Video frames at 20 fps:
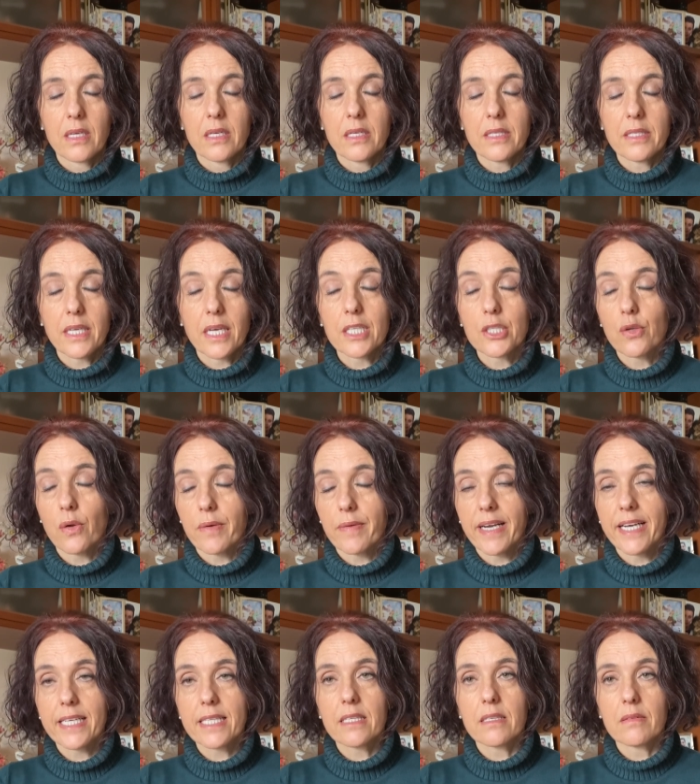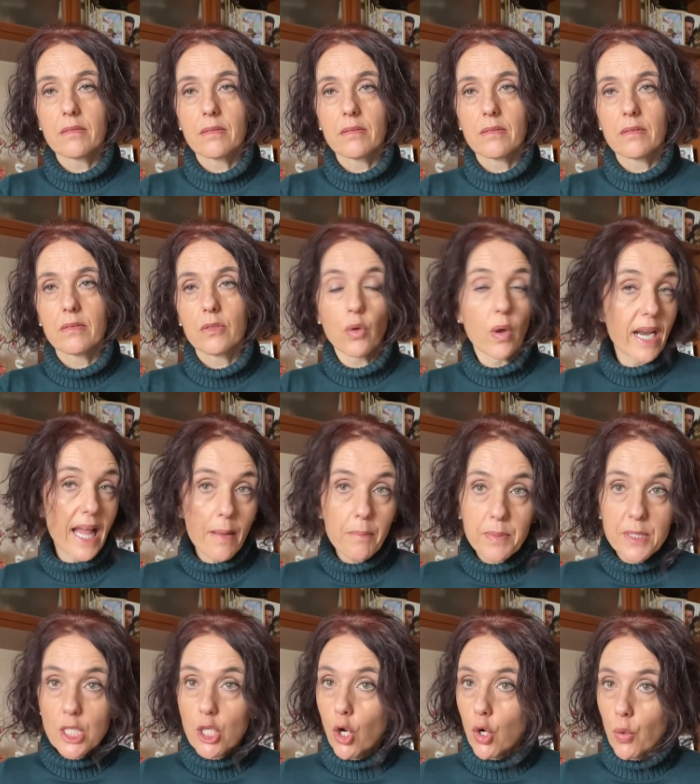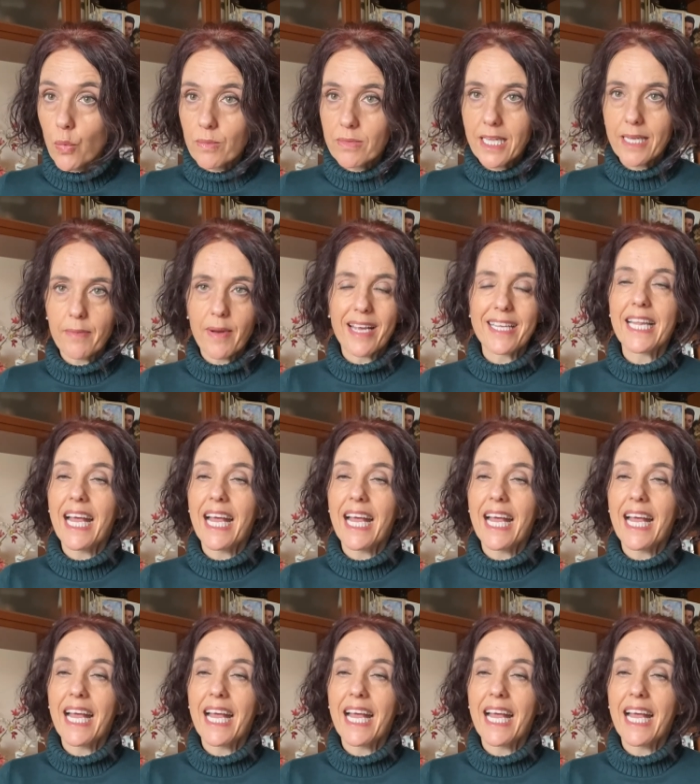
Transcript: Yes, you're right absolutely right.